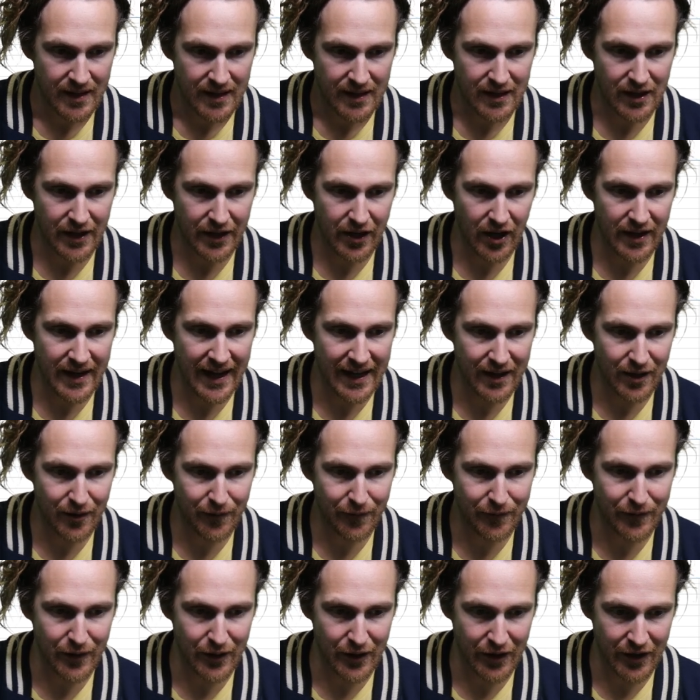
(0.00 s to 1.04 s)
click on Header
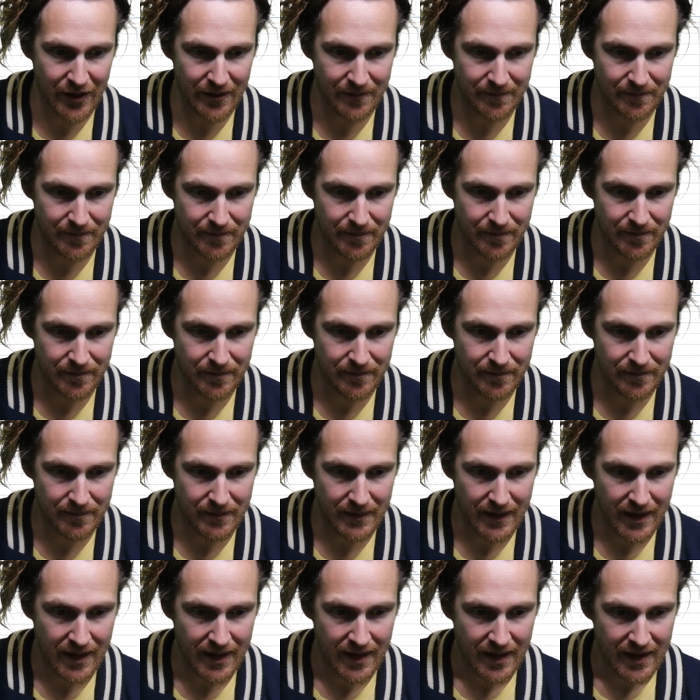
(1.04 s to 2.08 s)
Footer,
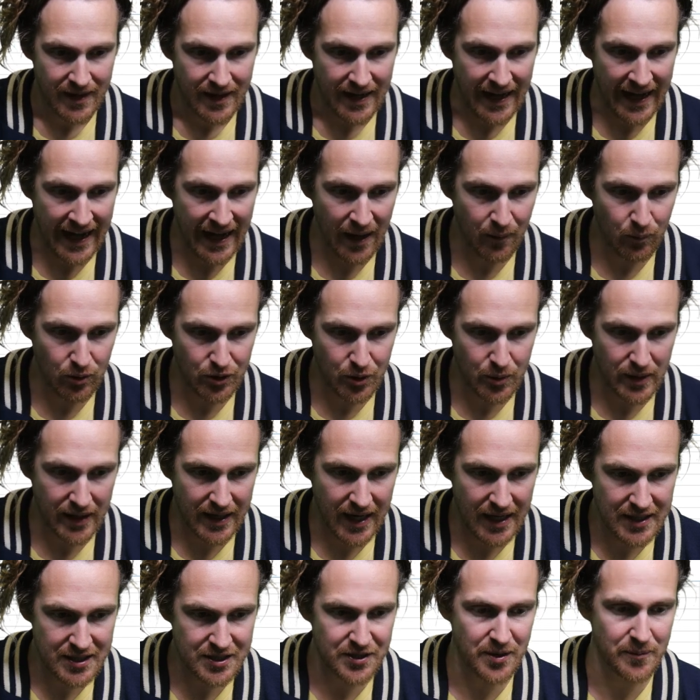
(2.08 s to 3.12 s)
and we'll do a
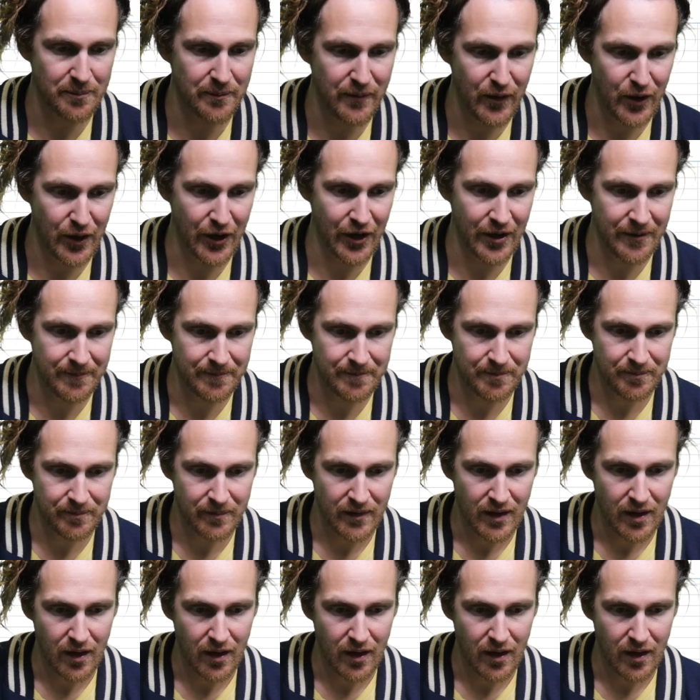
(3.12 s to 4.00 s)
custom footer.